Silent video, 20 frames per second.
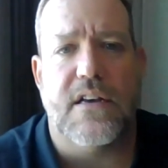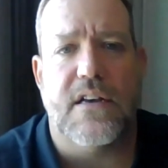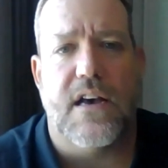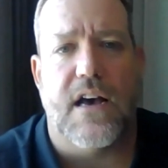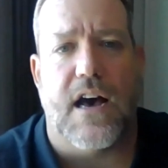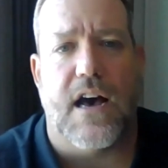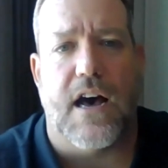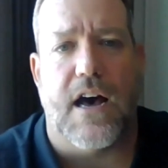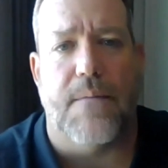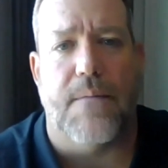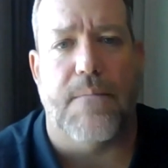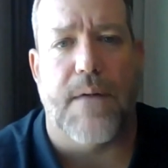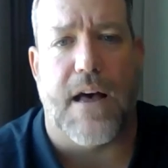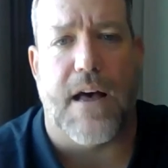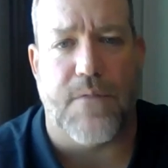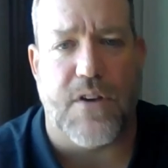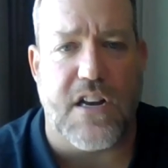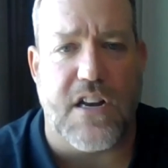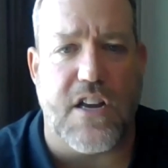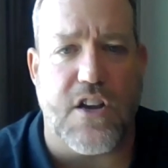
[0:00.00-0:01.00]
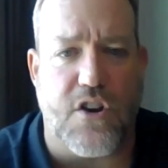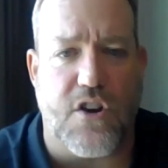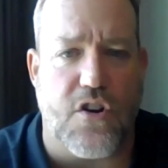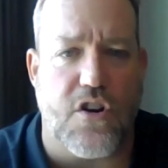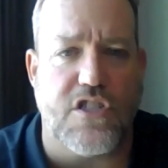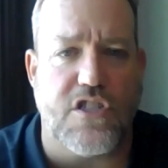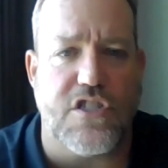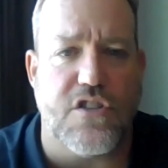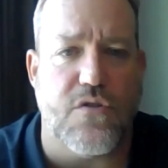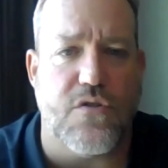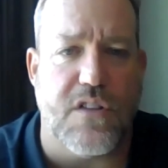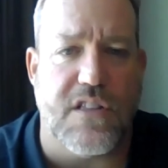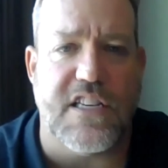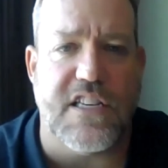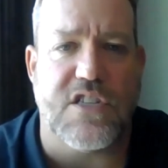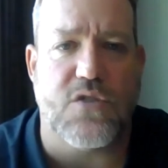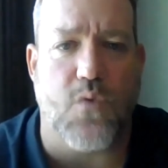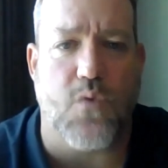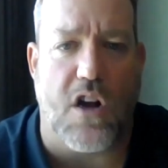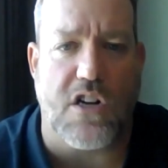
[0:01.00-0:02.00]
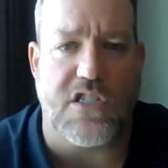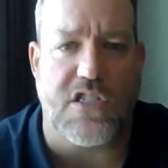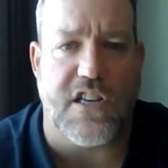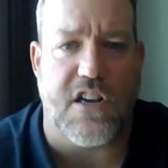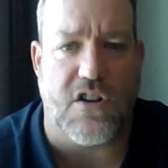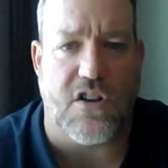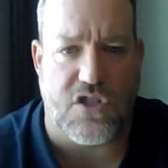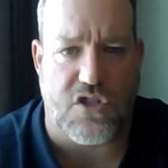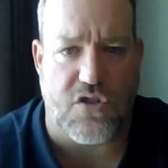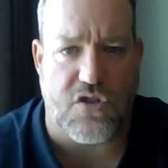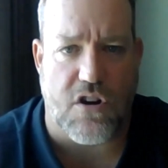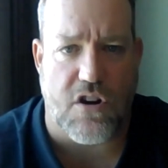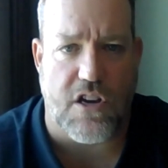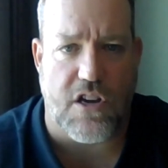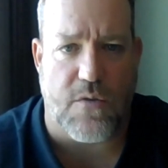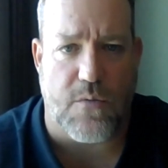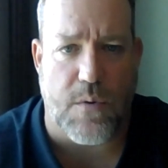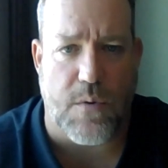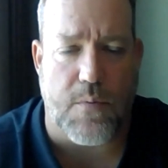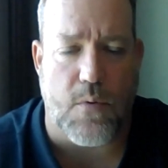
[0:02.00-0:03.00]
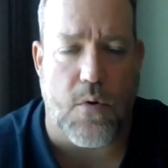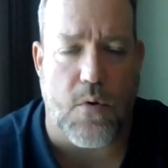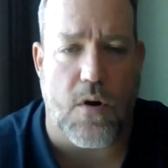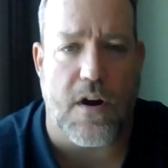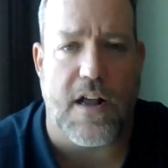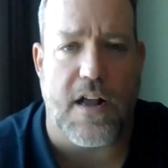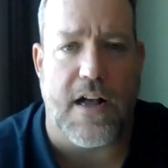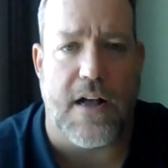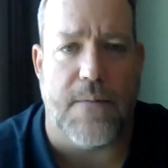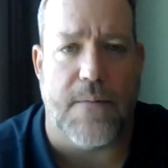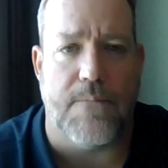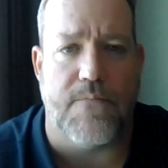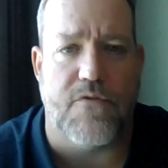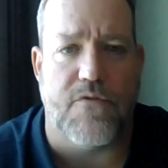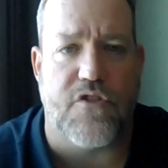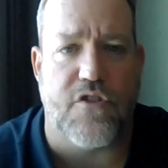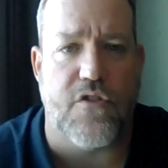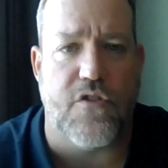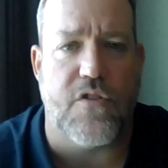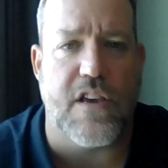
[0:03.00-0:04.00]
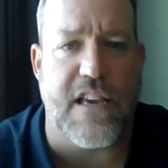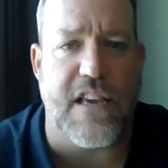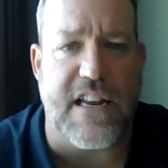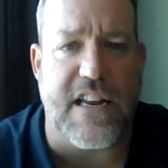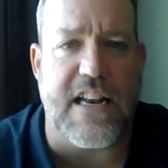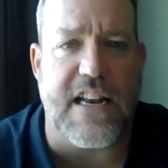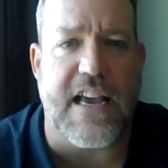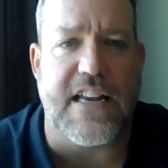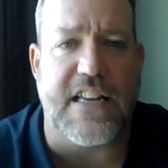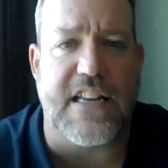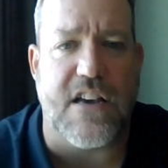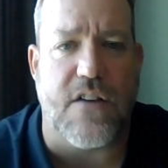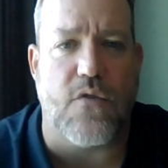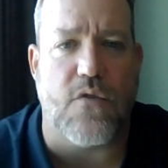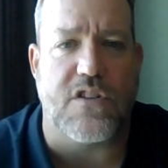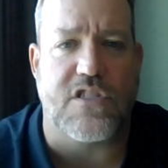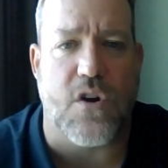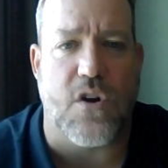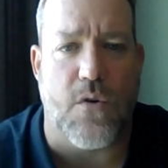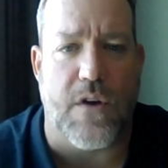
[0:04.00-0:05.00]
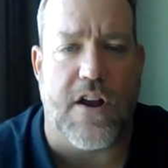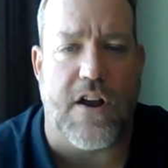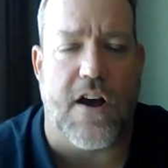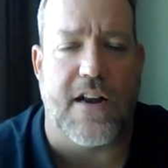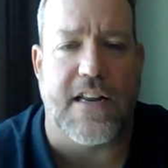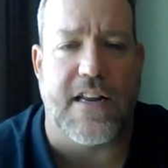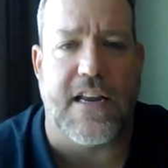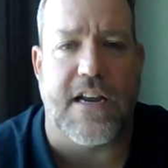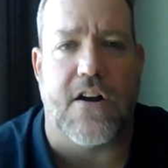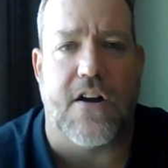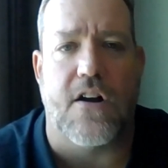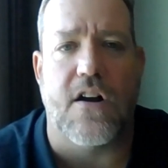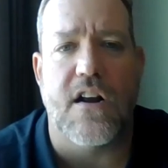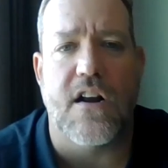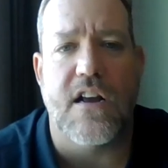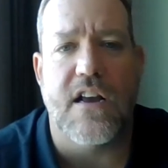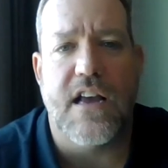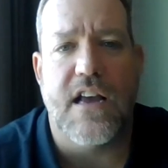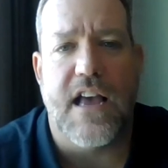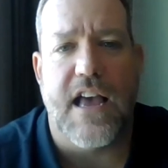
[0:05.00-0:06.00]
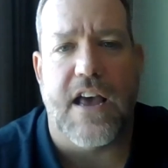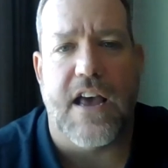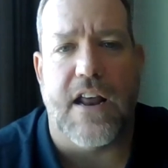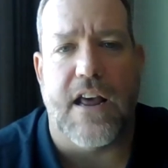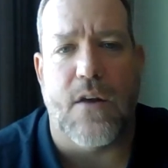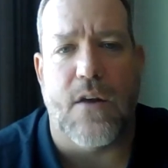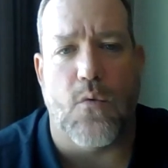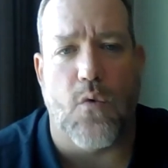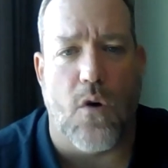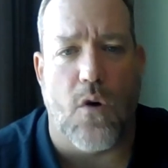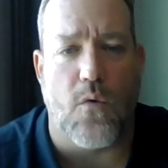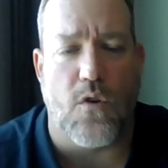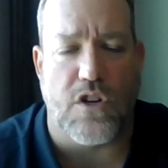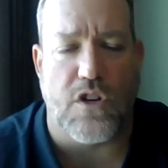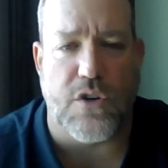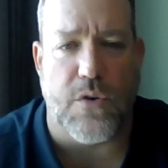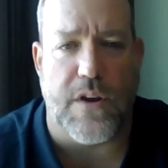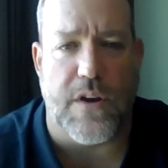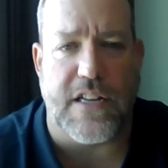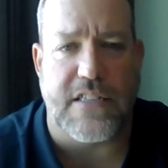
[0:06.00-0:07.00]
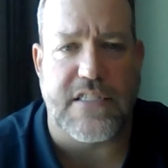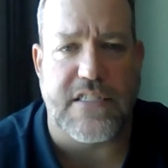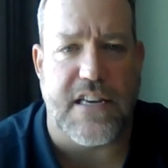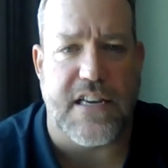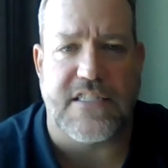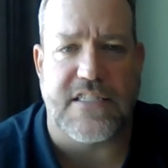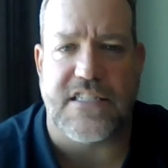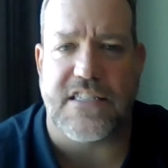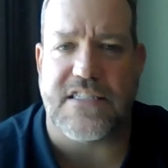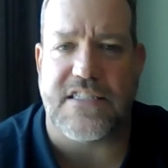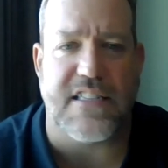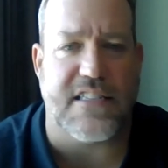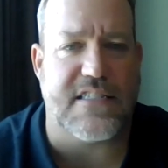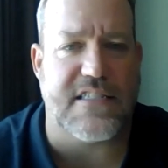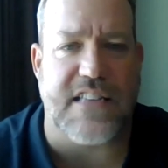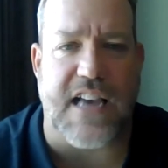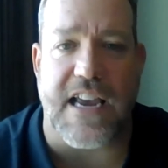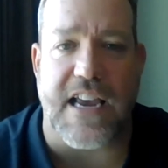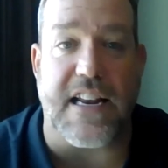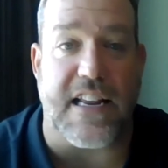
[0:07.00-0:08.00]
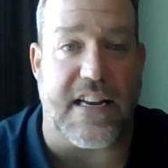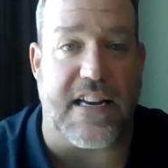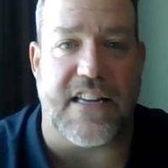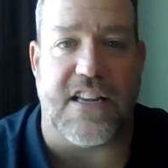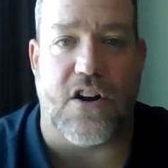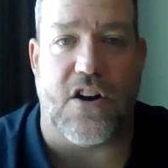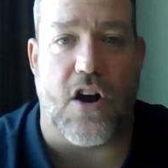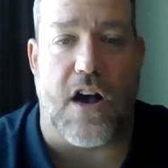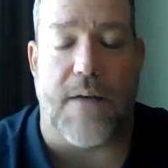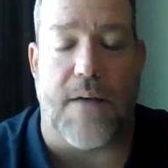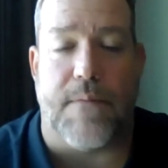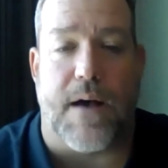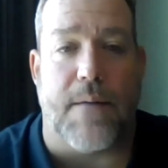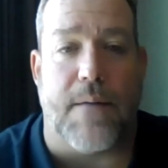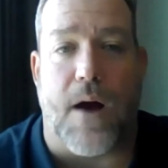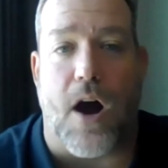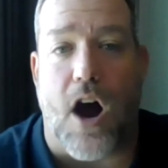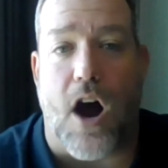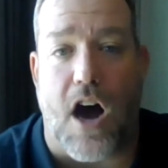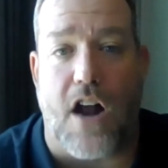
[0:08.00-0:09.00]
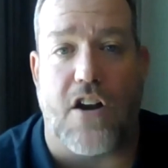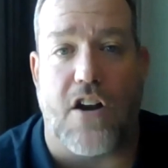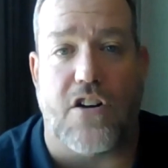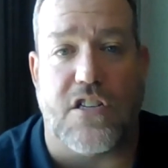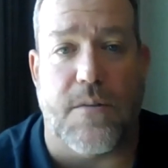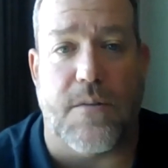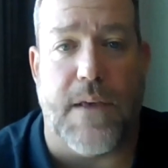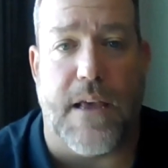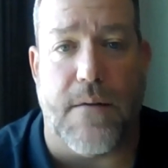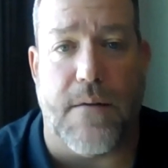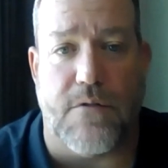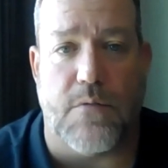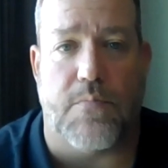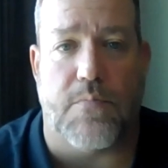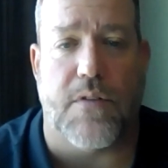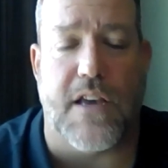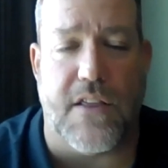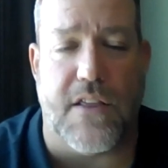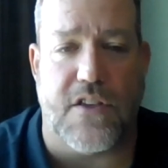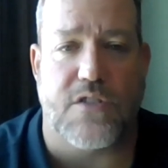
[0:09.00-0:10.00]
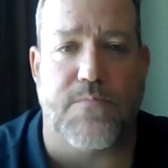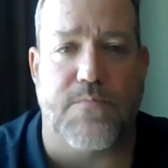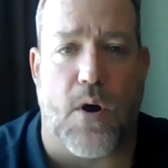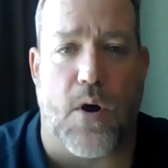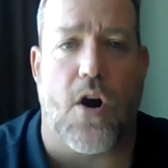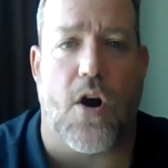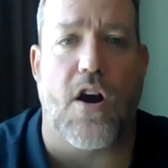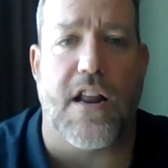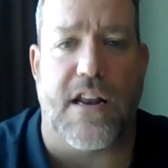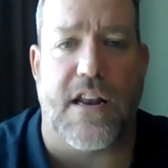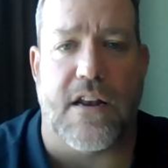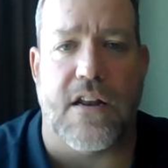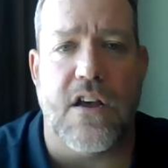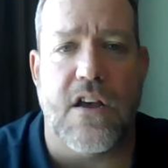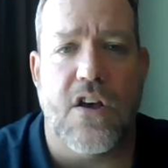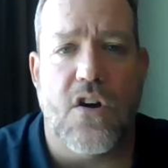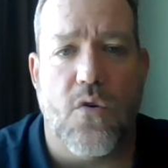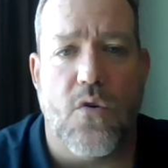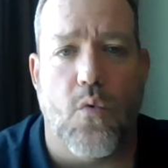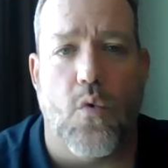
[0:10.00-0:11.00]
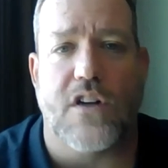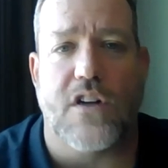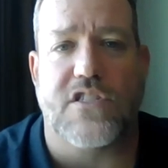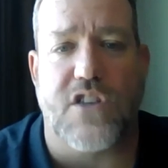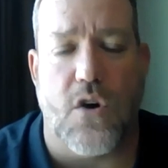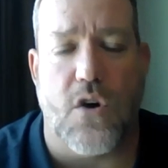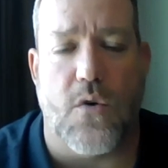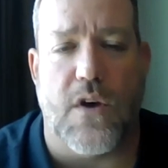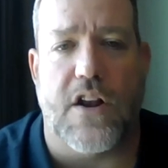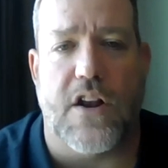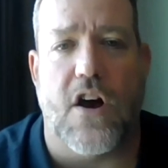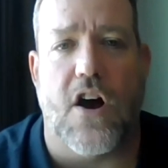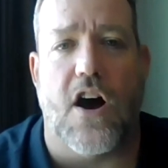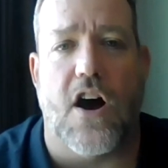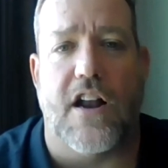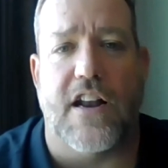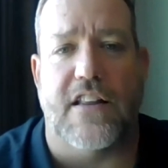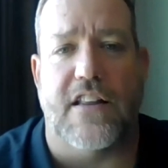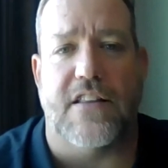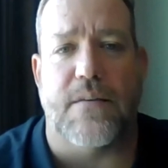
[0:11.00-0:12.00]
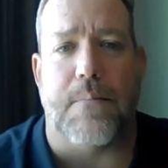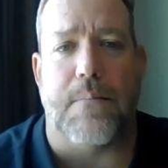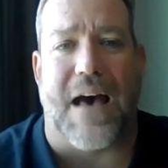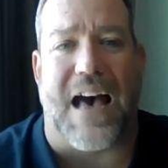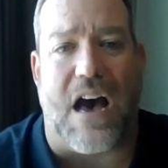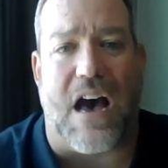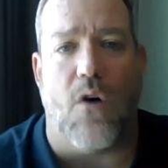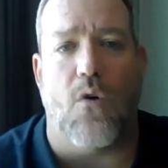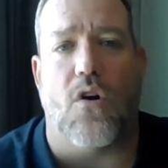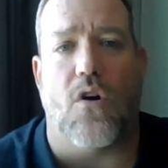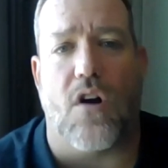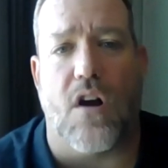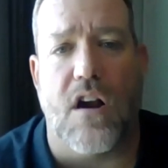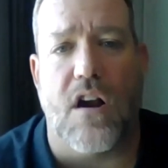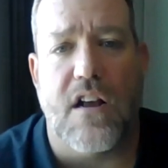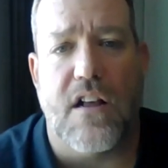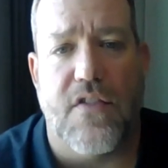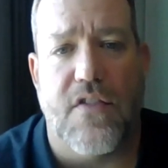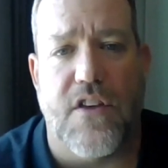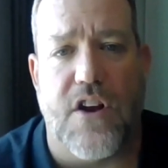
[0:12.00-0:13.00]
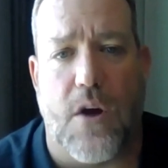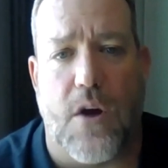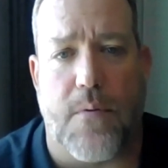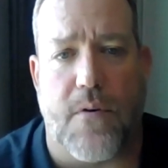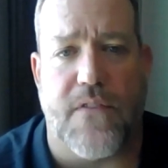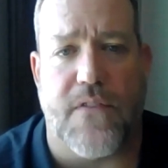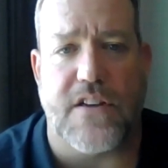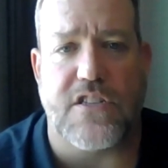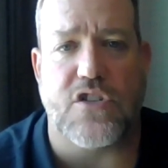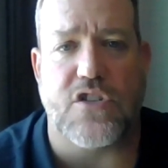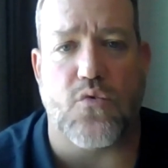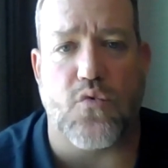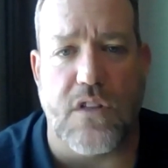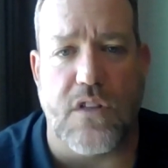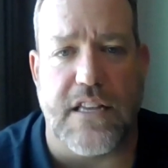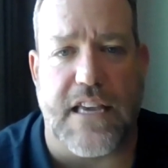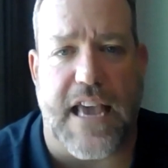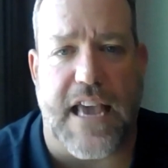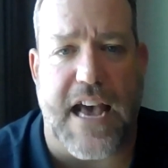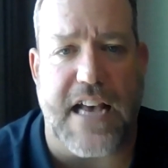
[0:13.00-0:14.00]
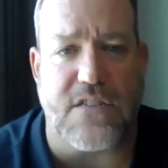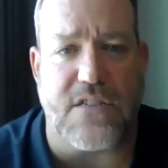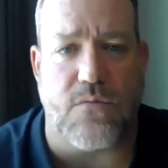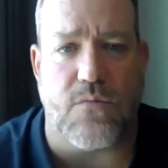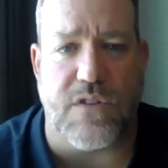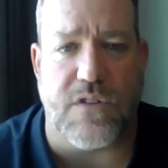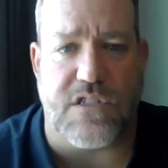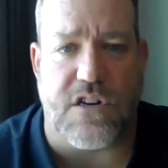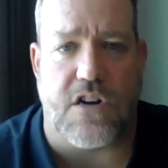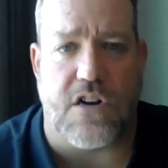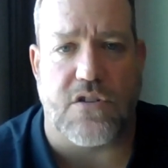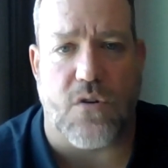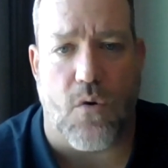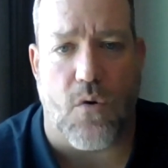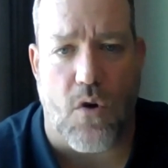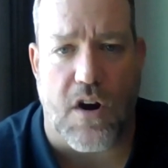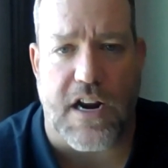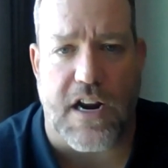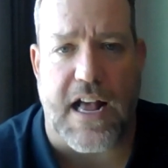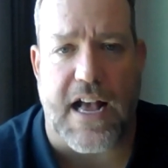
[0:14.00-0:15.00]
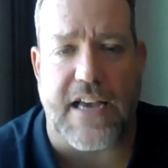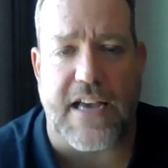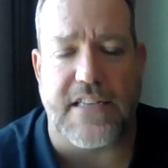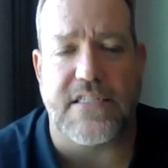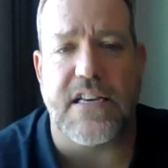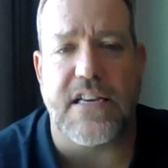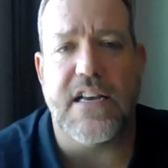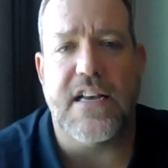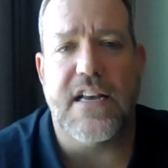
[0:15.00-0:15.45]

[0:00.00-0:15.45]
I'm going to encourage you to at least watch the Australia report, so you can get an idea of what's going on here and what we're doing. It's just exciting. I'm honored to be able to play this part in what's going on and the power that our profession really has when we start to organize.